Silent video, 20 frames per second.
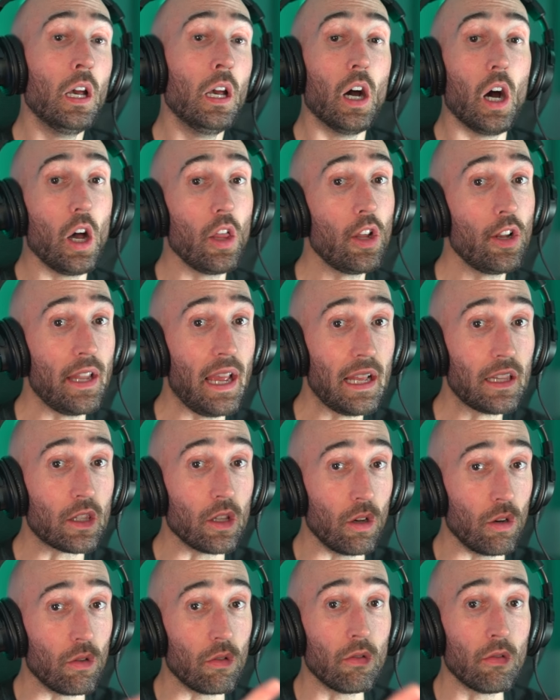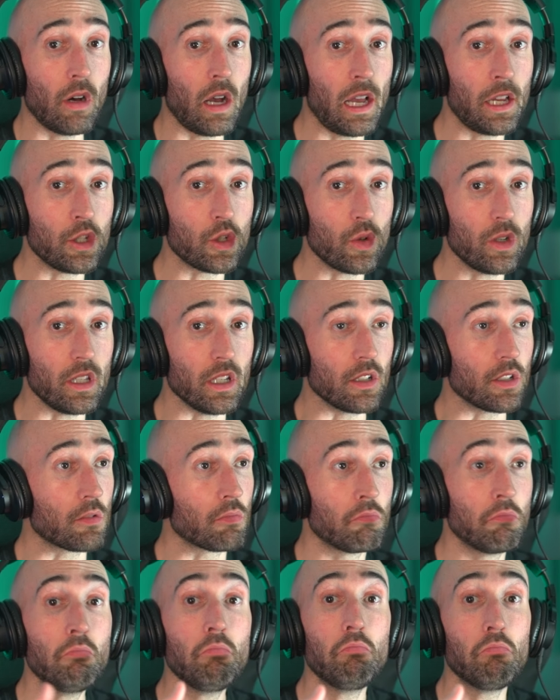Other than that, though, I enjoyed this.
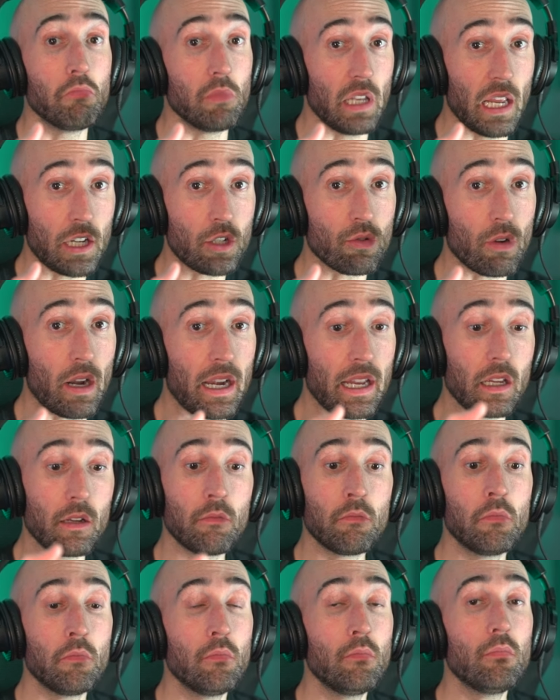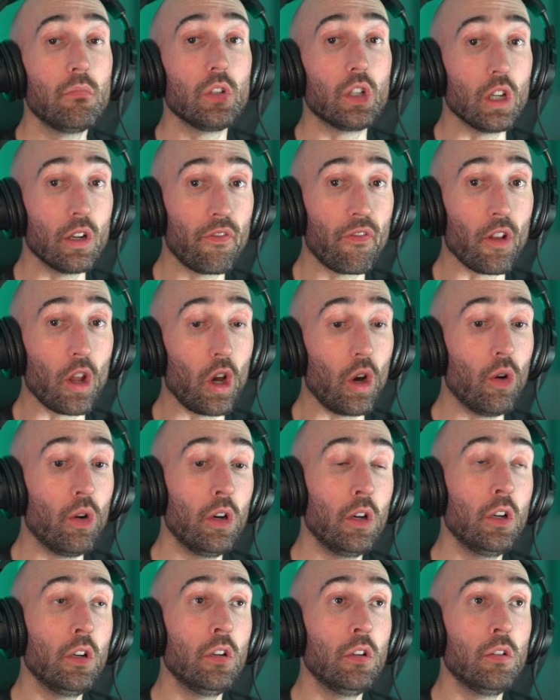Nice writing, good flow,
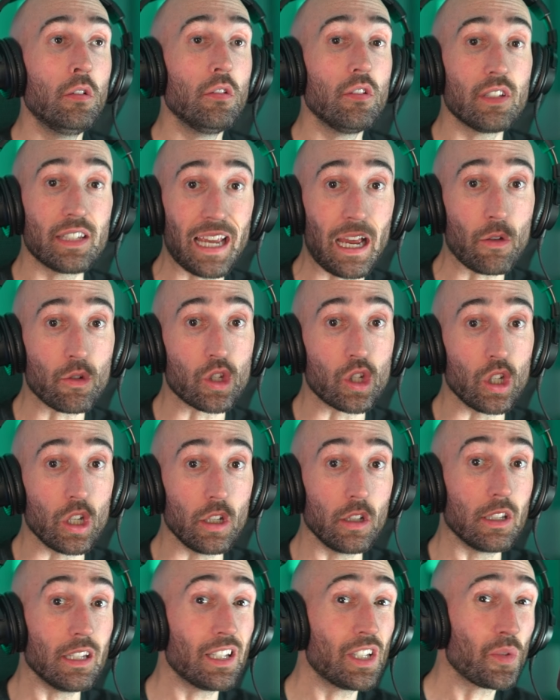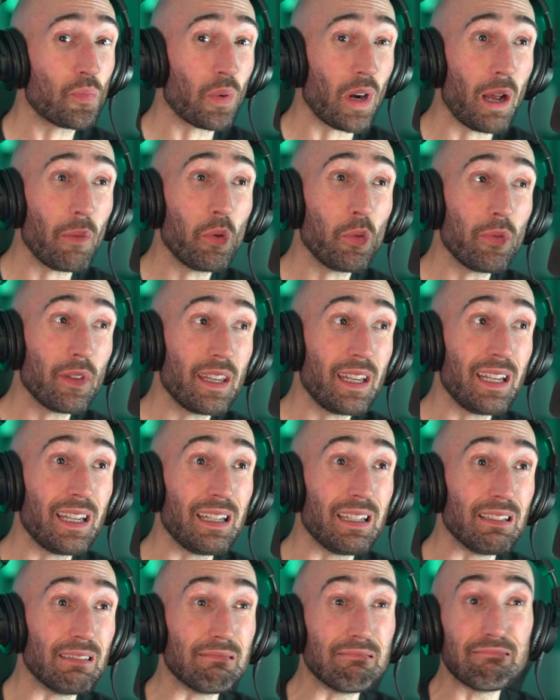sounds good. This is
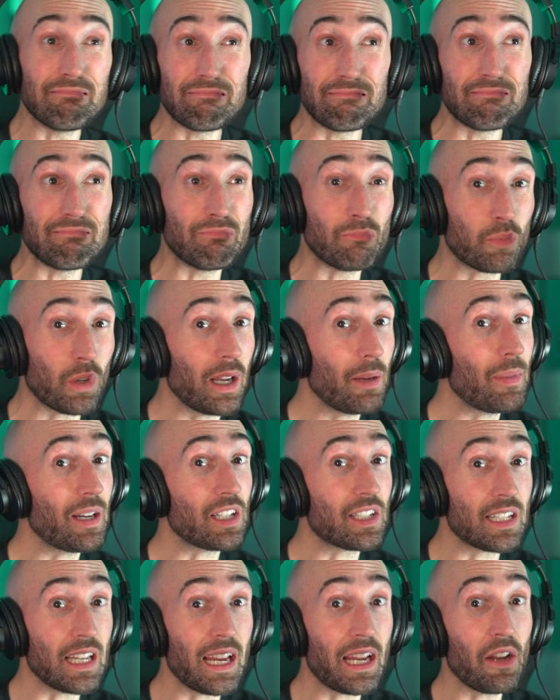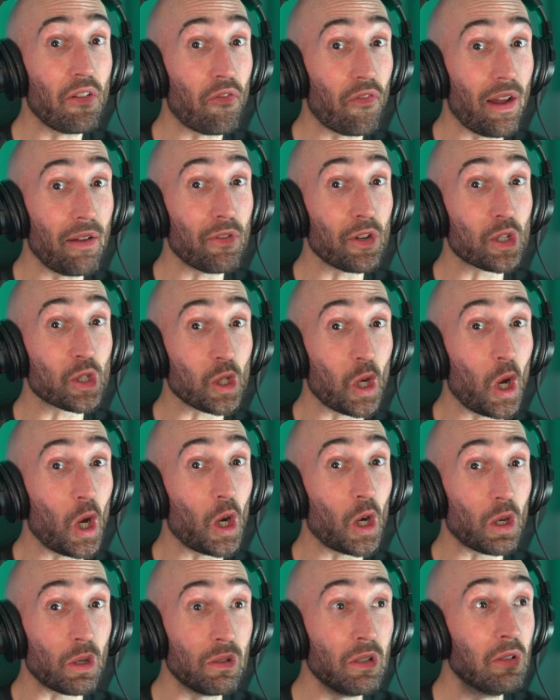probably my second favorite
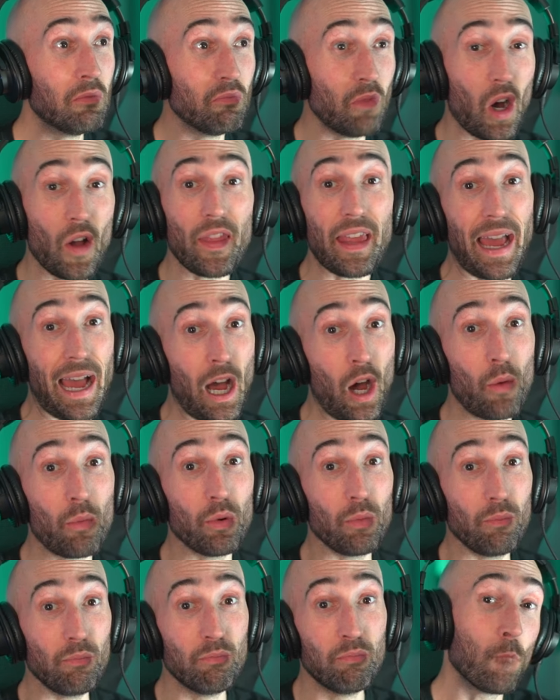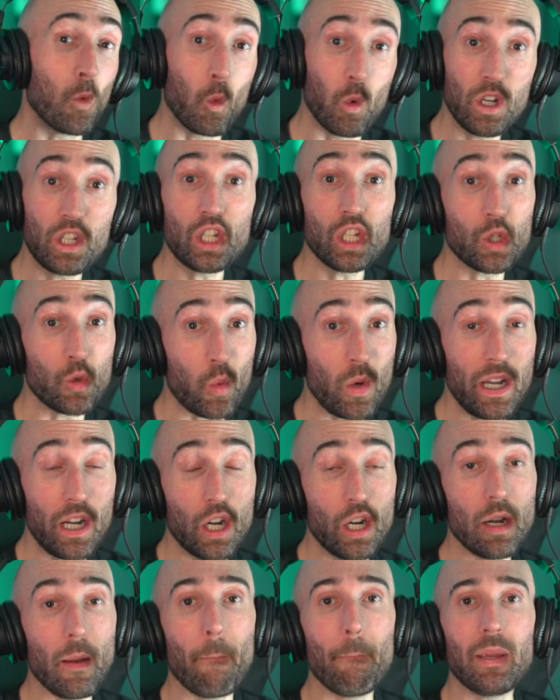song on the album. Which is
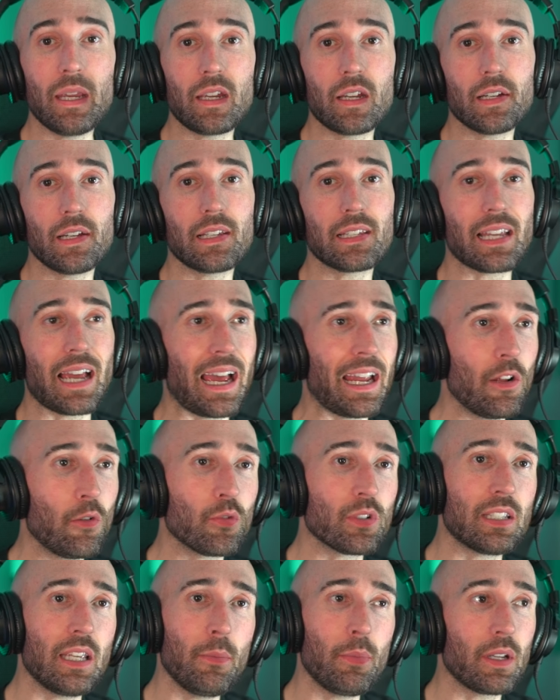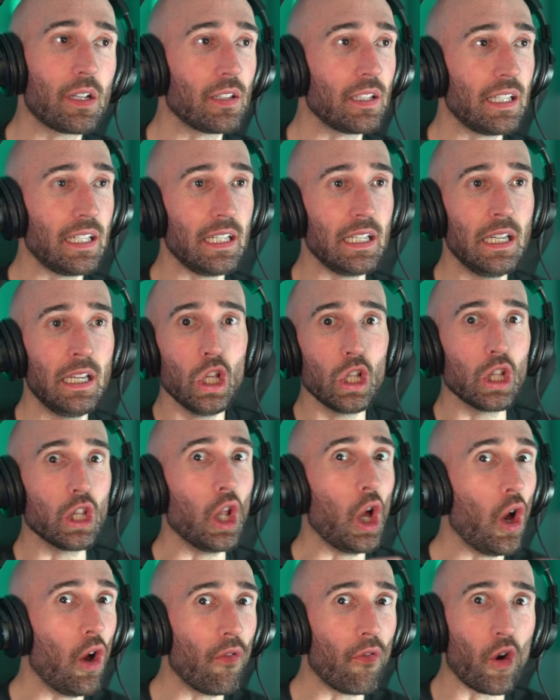weird because I don't typically
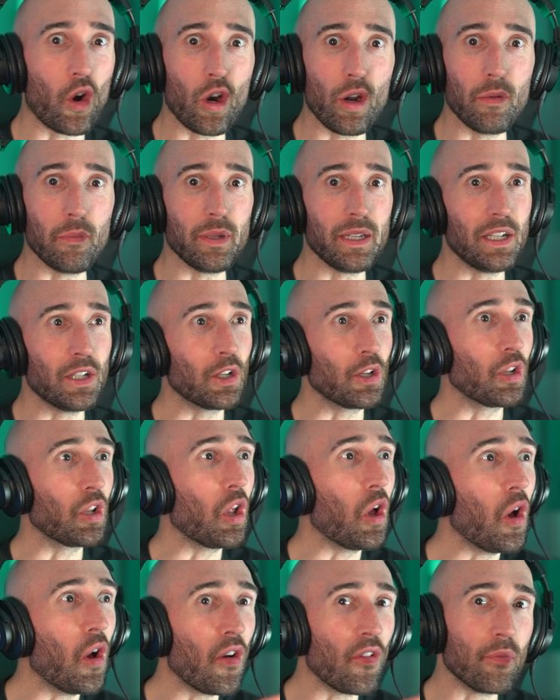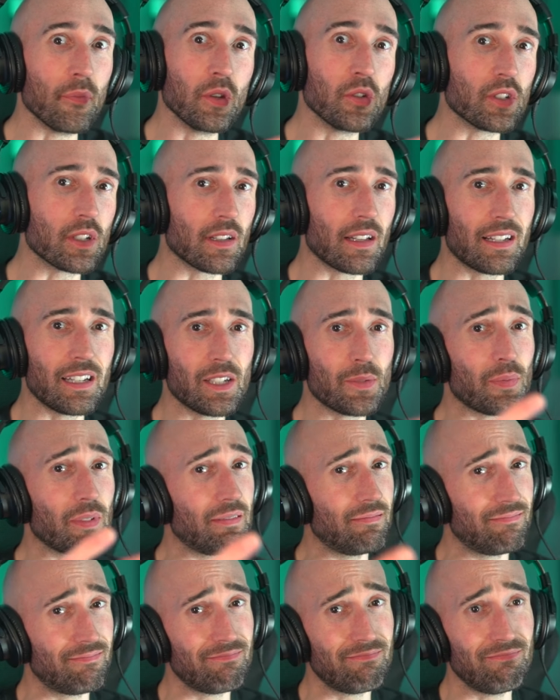love R&B or love music like this, but
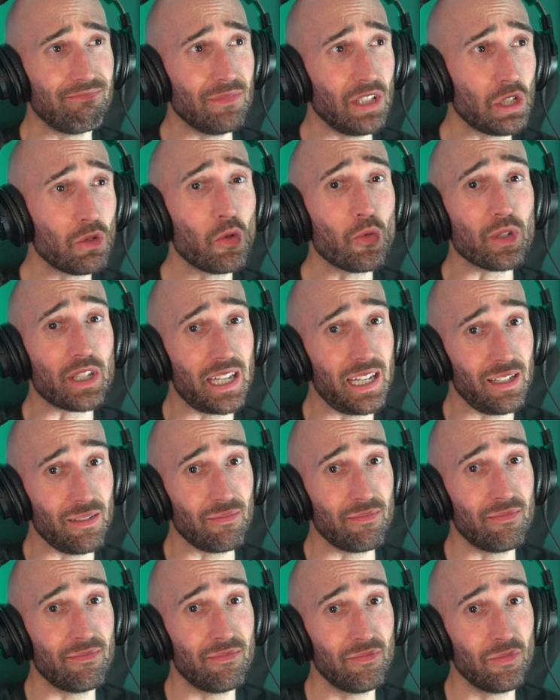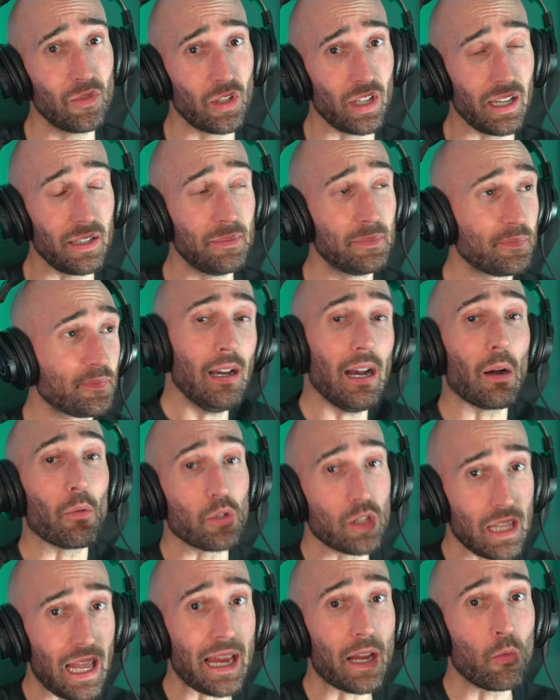this one was hit. Okay. I
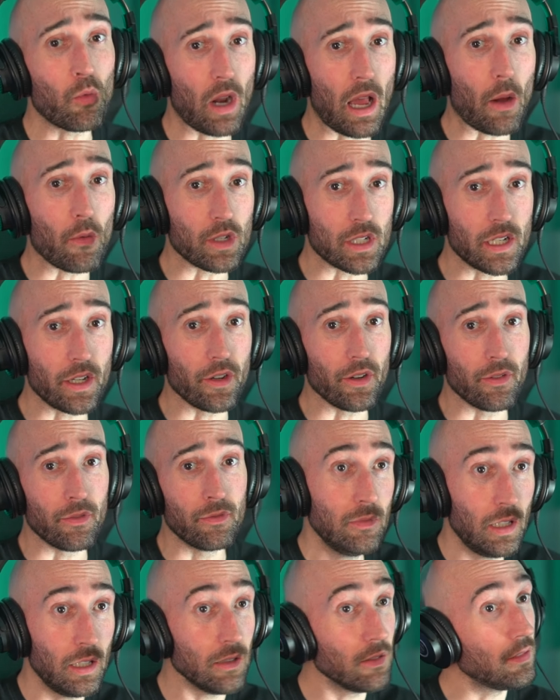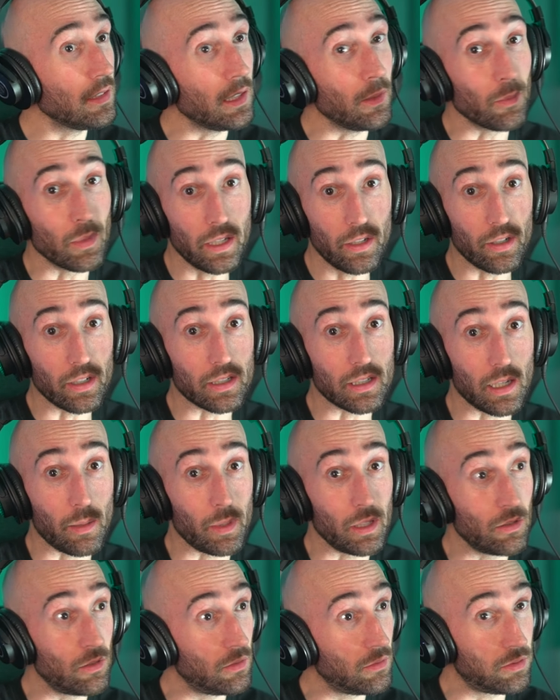was liking what I was hearing. Them lyrics got me
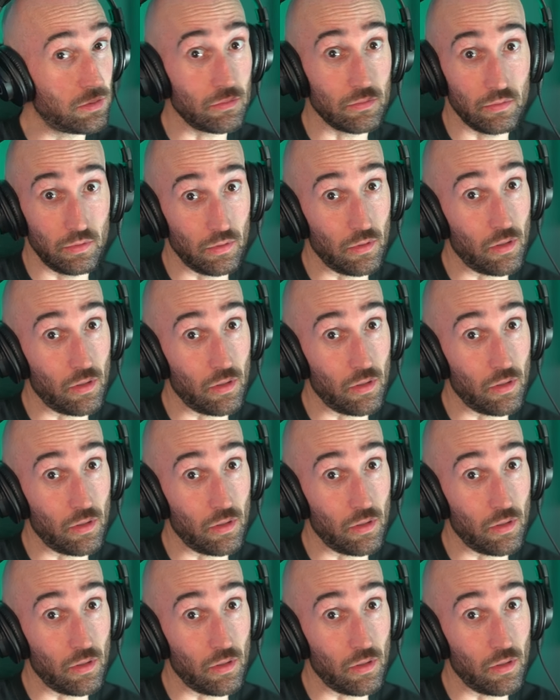a little.